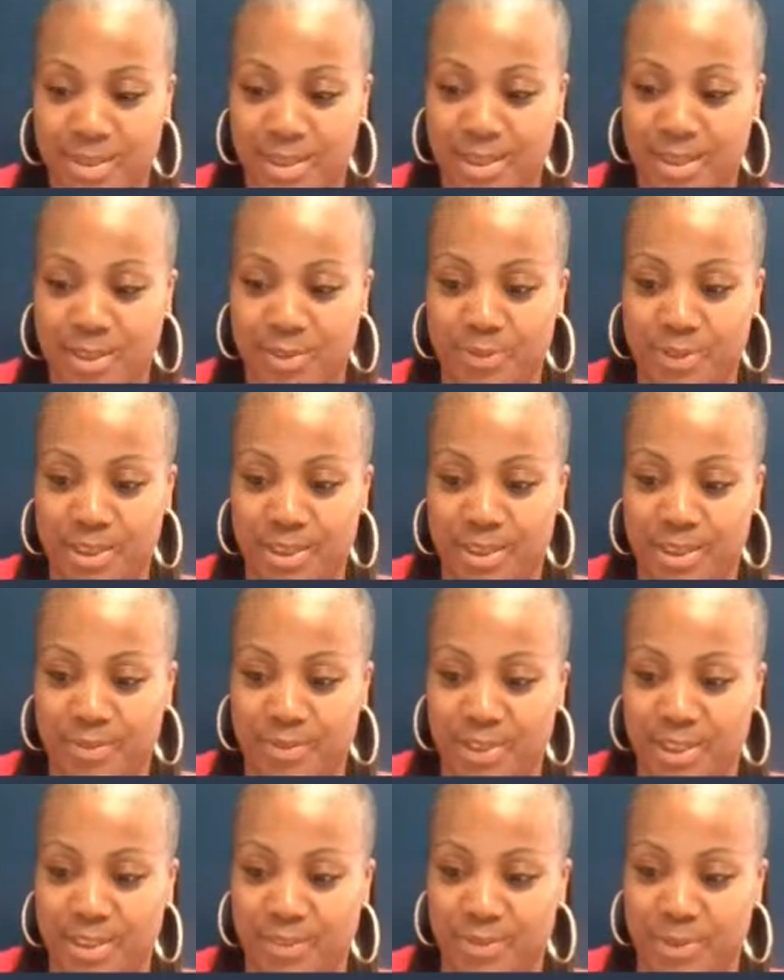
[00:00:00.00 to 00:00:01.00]
I love it,
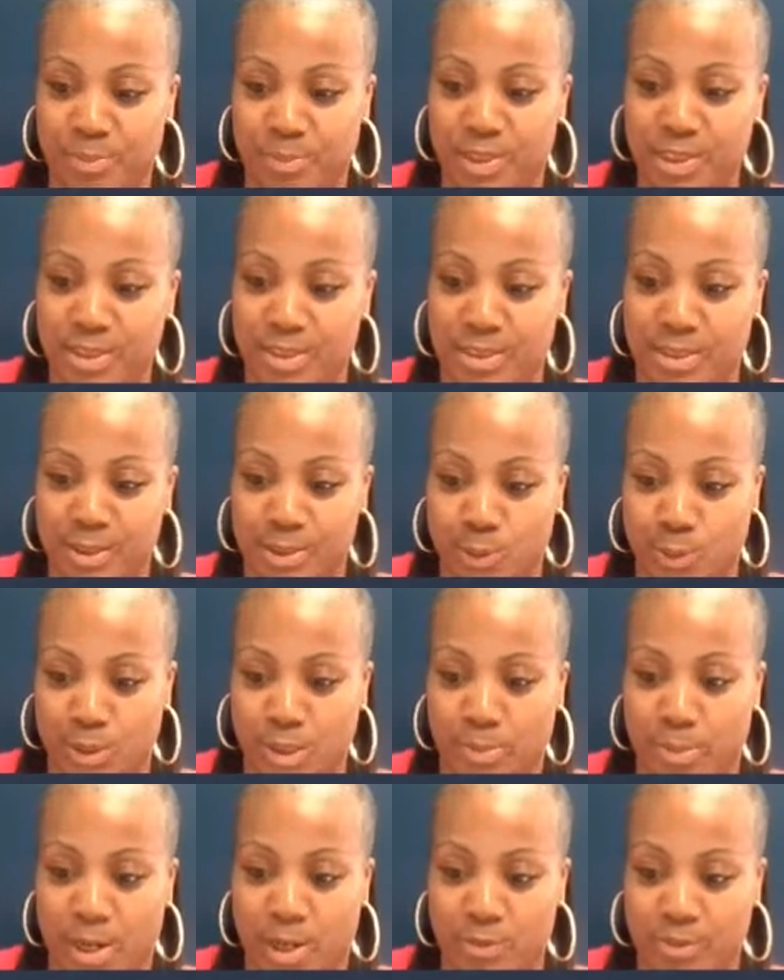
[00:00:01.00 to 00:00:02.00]
love it, love it. Business is
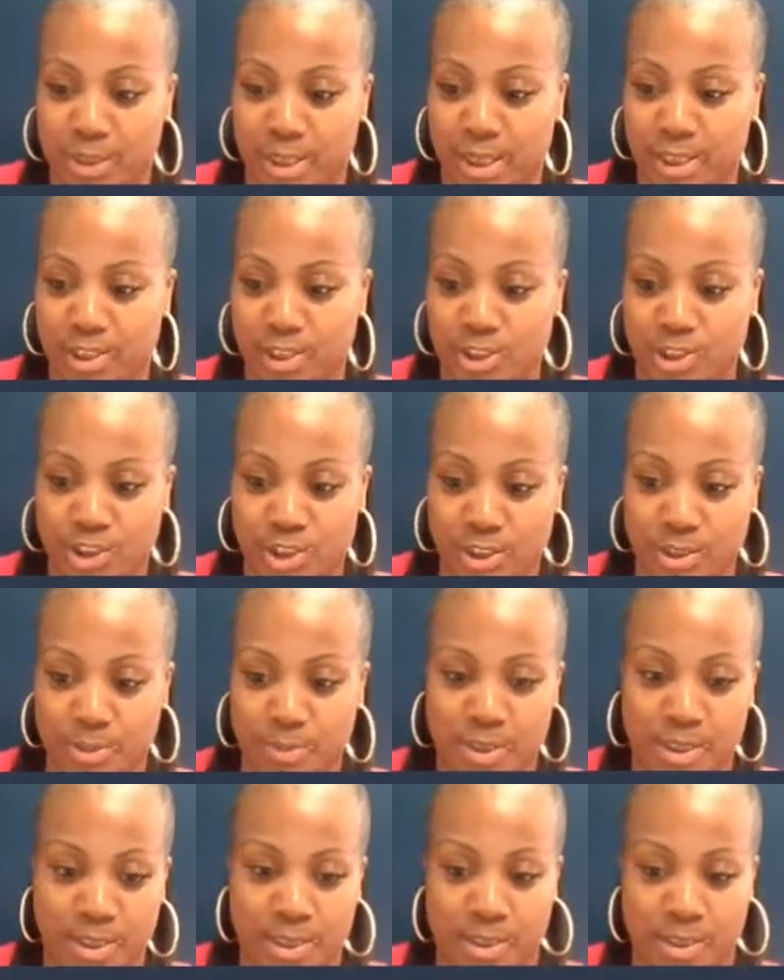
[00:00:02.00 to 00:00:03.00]
all about
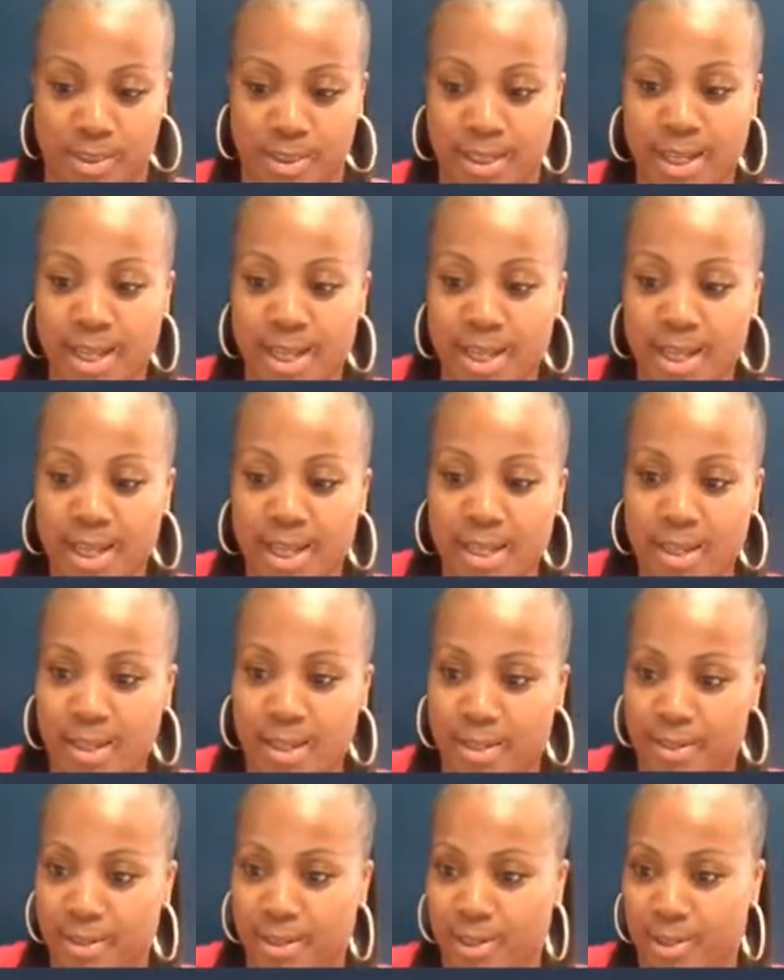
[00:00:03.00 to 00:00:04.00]
relationships and
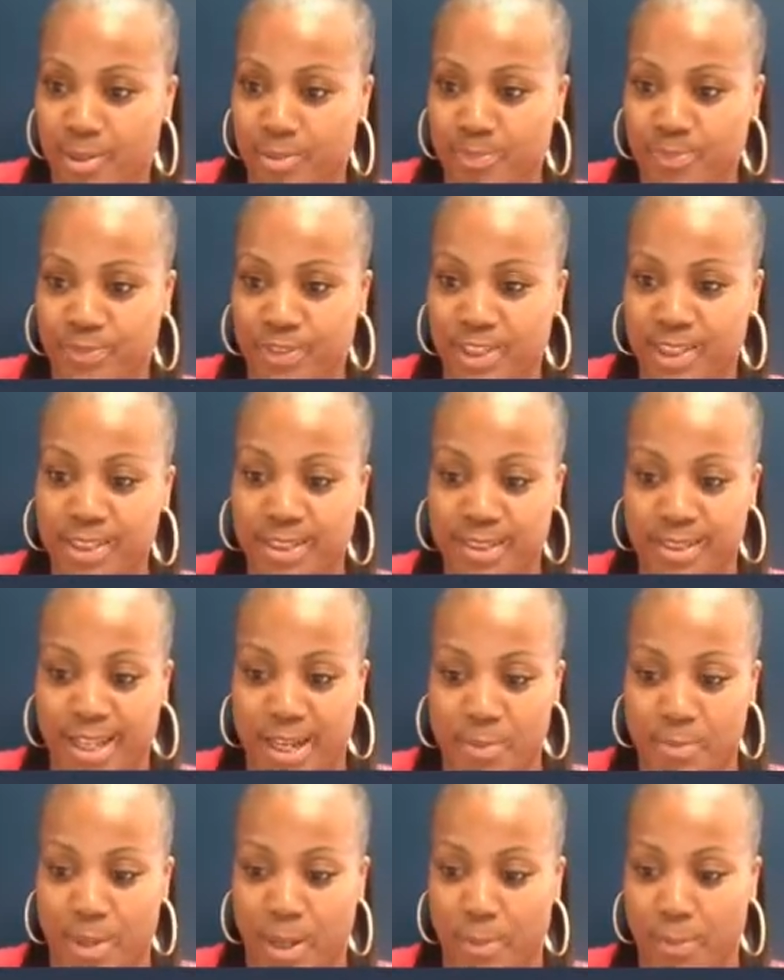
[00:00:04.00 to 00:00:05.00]
this is
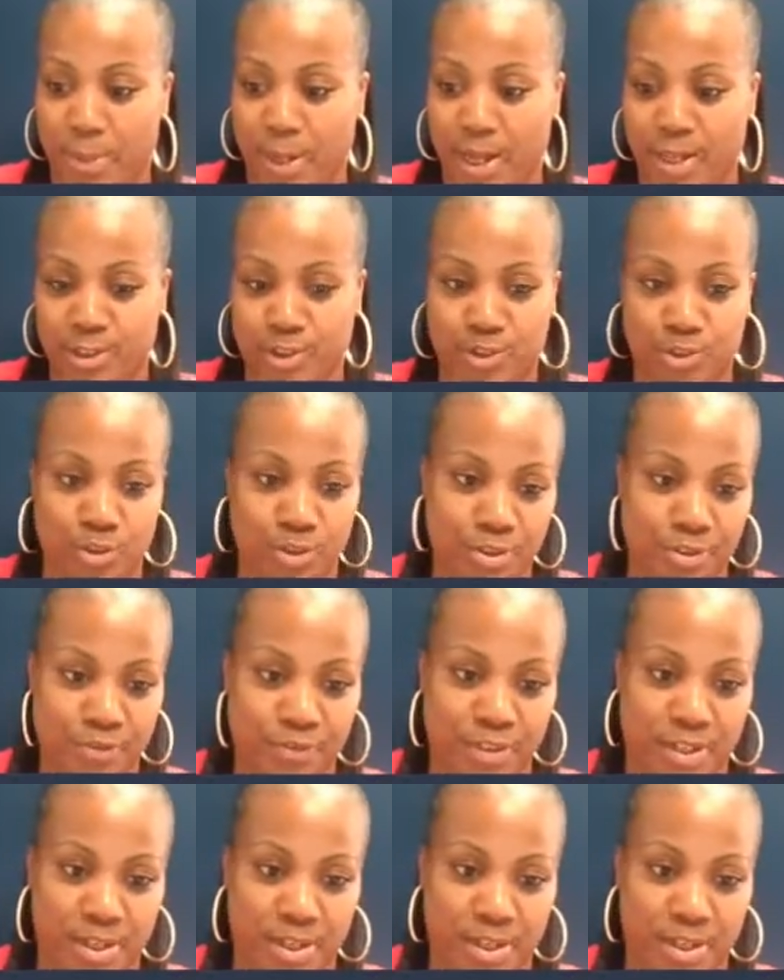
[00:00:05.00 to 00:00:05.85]
like my box truck